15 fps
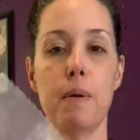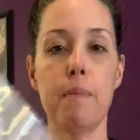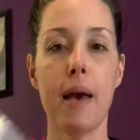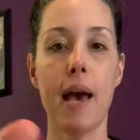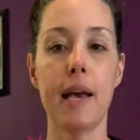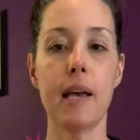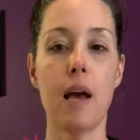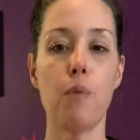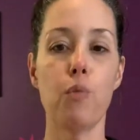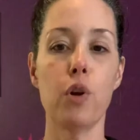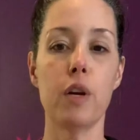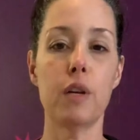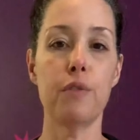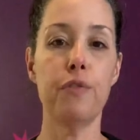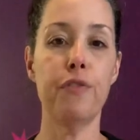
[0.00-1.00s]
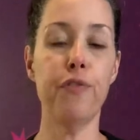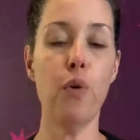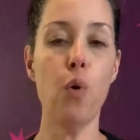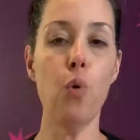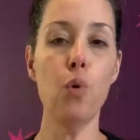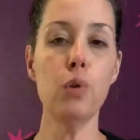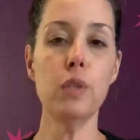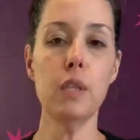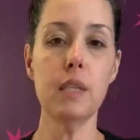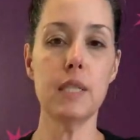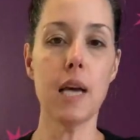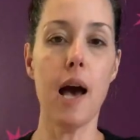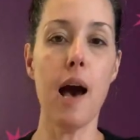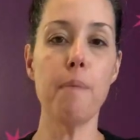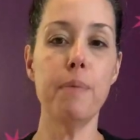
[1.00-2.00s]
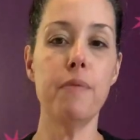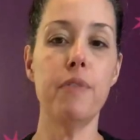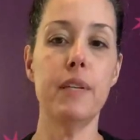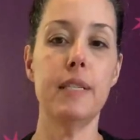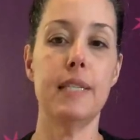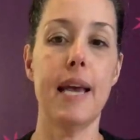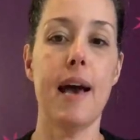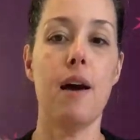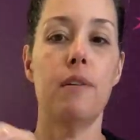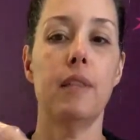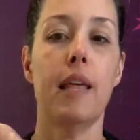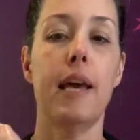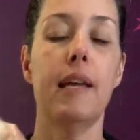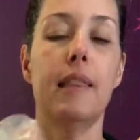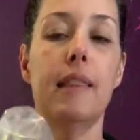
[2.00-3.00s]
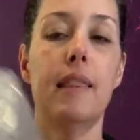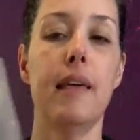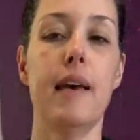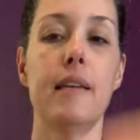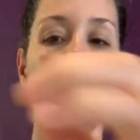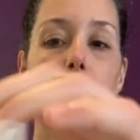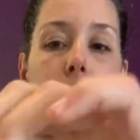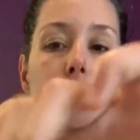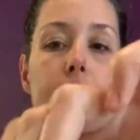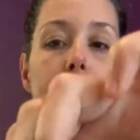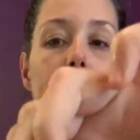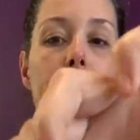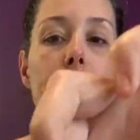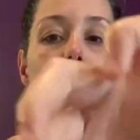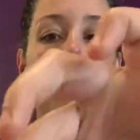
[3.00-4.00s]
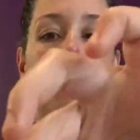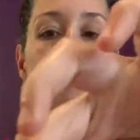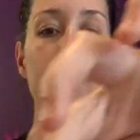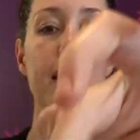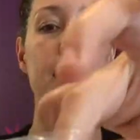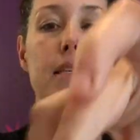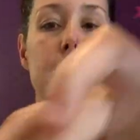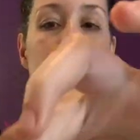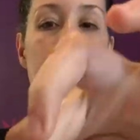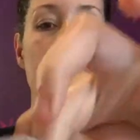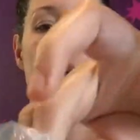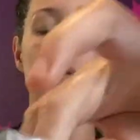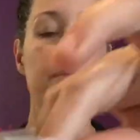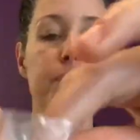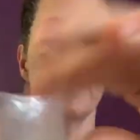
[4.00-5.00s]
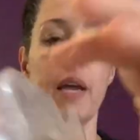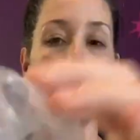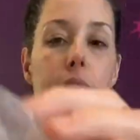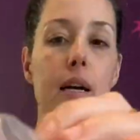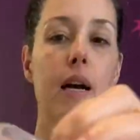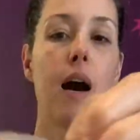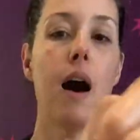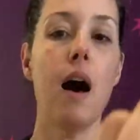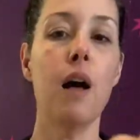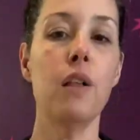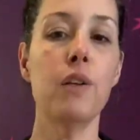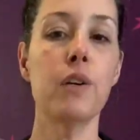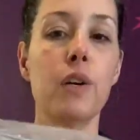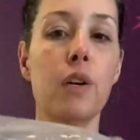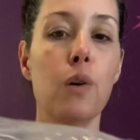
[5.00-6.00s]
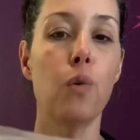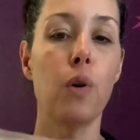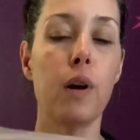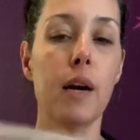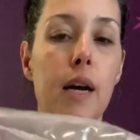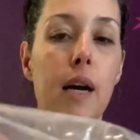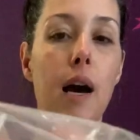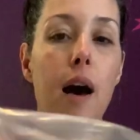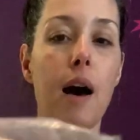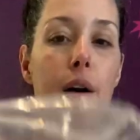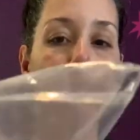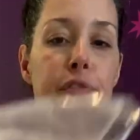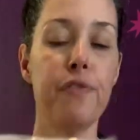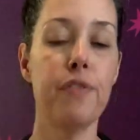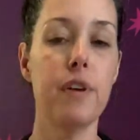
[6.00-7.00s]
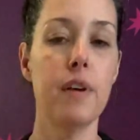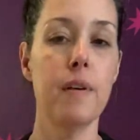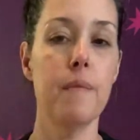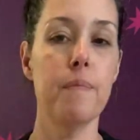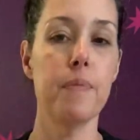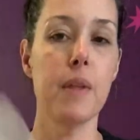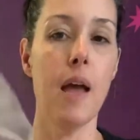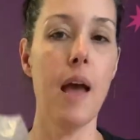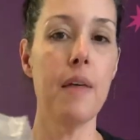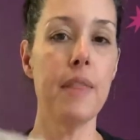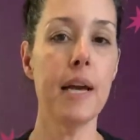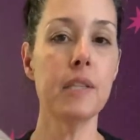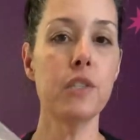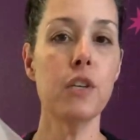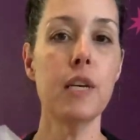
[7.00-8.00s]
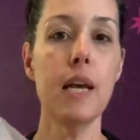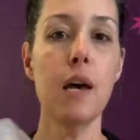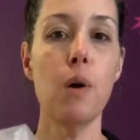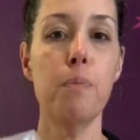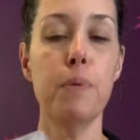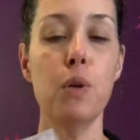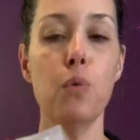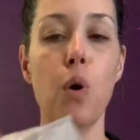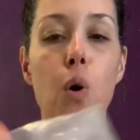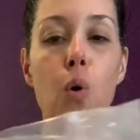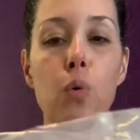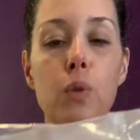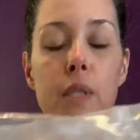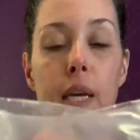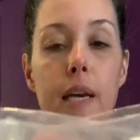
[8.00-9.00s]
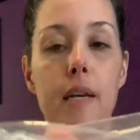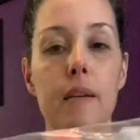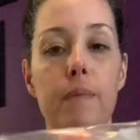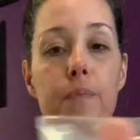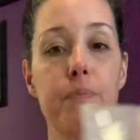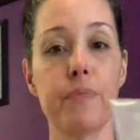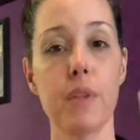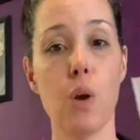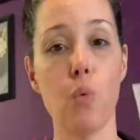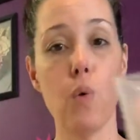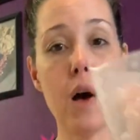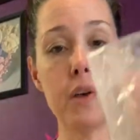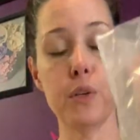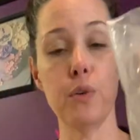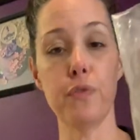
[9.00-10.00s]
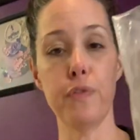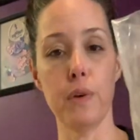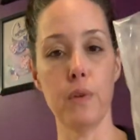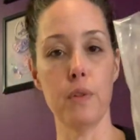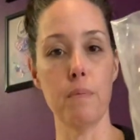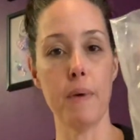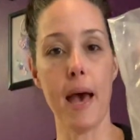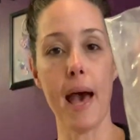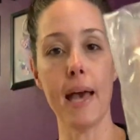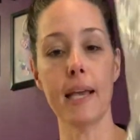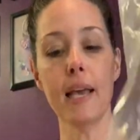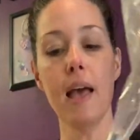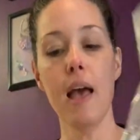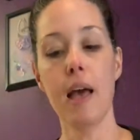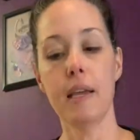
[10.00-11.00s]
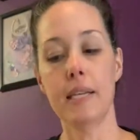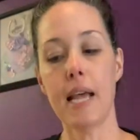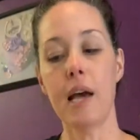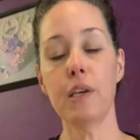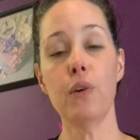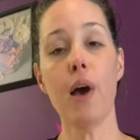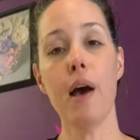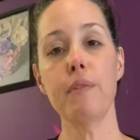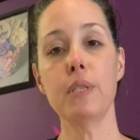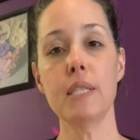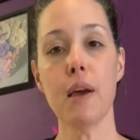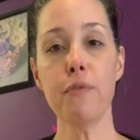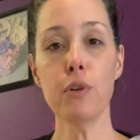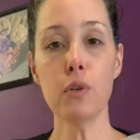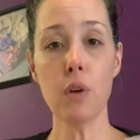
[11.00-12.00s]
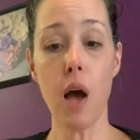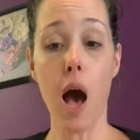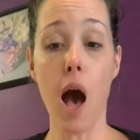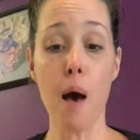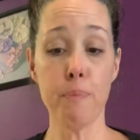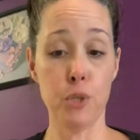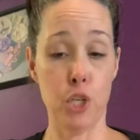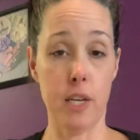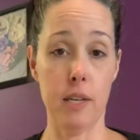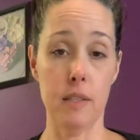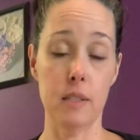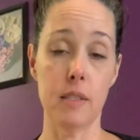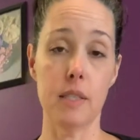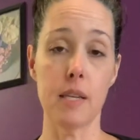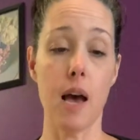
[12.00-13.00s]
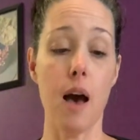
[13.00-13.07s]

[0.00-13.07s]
bag and we're gonna fold the top of it down like this. And that kind of makes like a collar or a cuff. And that's gonna help you hold it while you fill the bag. Now you have several options